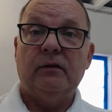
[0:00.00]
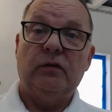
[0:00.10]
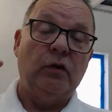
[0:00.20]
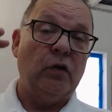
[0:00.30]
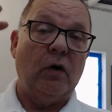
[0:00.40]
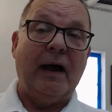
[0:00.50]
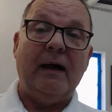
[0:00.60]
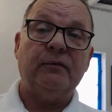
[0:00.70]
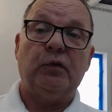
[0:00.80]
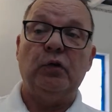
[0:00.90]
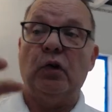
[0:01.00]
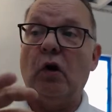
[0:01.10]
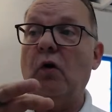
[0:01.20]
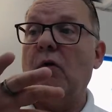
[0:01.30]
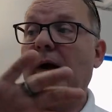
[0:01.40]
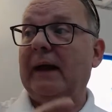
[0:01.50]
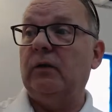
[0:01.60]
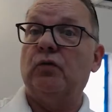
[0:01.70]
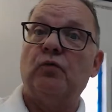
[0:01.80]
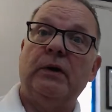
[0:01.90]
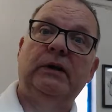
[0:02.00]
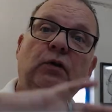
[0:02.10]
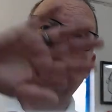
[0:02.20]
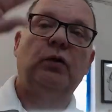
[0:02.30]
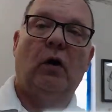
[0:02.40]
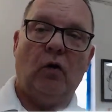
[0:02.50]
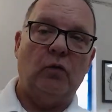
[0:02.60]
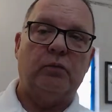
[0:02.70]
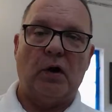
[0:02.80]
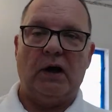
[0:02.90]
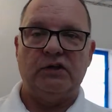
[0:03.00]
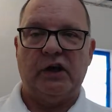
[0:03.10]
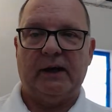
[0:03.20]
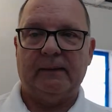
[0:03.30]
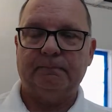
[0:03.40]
you don't have to go and redo the whole project.